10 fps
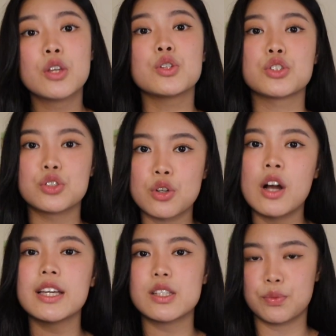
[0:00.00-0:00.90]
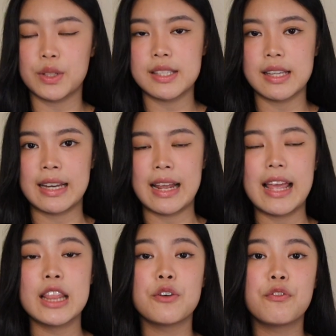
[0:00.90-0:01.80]
your strongest reason
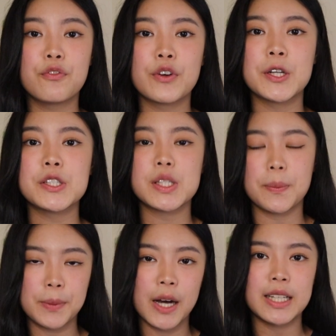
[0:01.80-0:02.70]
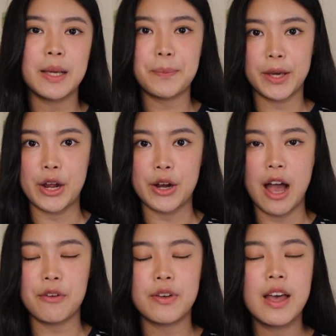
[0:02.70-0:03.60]
in the first body
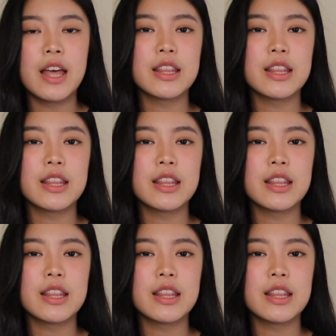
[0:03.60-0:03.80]
paragraph.